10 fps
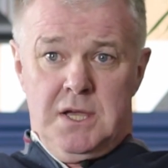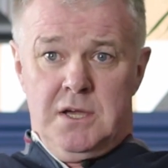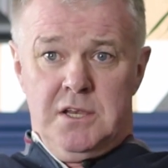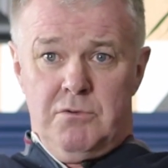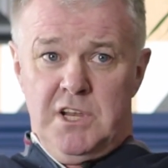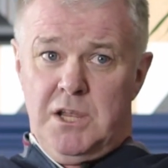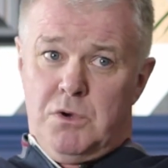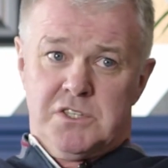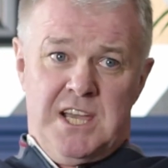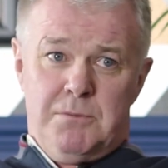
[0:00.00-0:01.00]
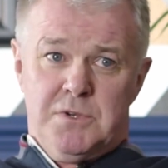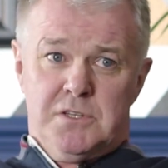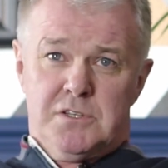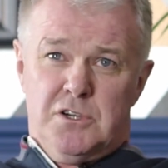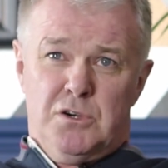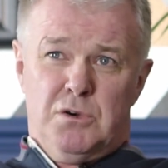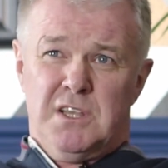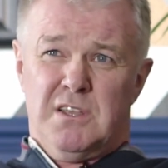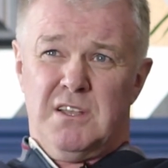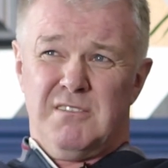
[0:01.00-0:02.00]
and it really wasn't happening. So
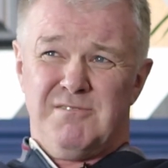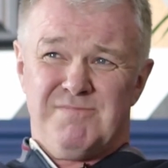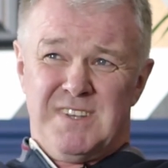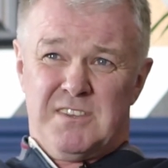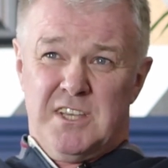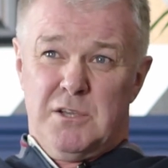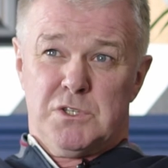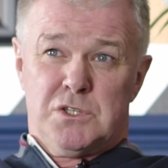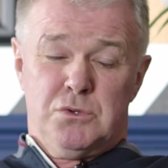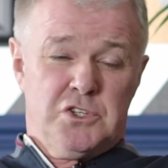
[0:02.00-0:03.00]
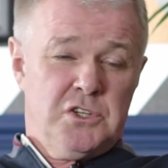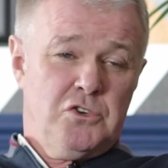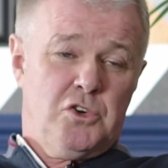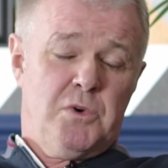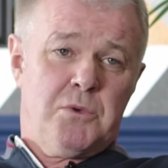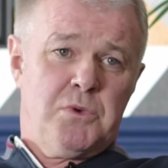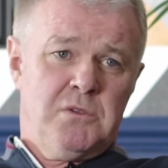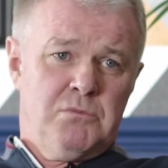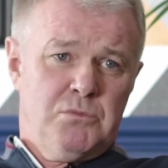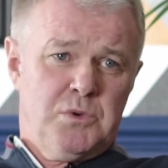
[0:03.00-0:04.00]
I think it was touch and go whether
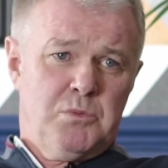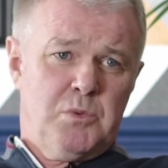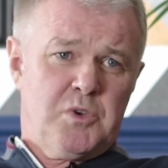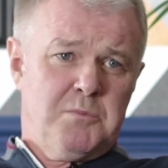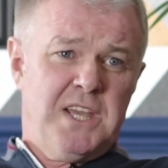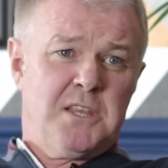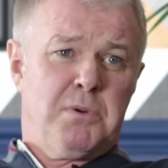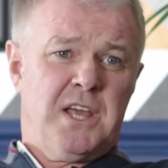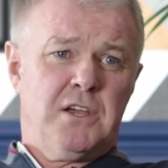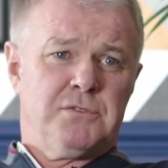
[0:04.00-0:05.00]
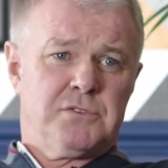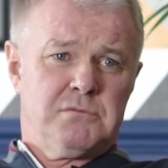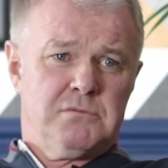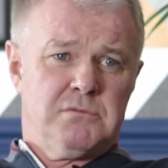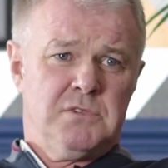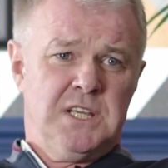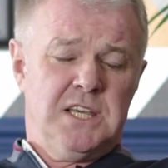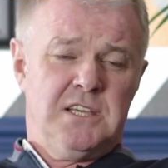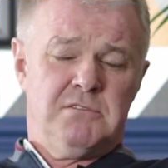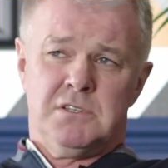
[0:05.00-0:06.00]
we would have made the playoffs,
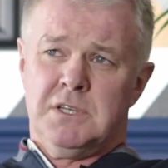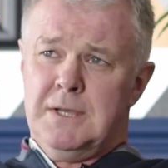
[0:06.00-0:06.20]
really even.